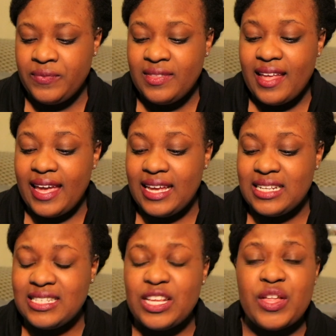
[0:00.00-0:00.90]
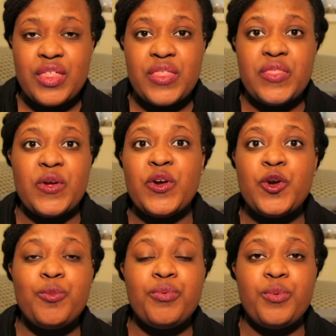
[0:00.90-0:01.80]
And a third
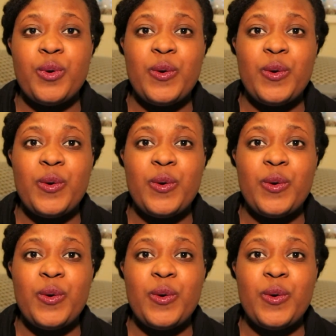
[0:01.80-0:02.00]
pro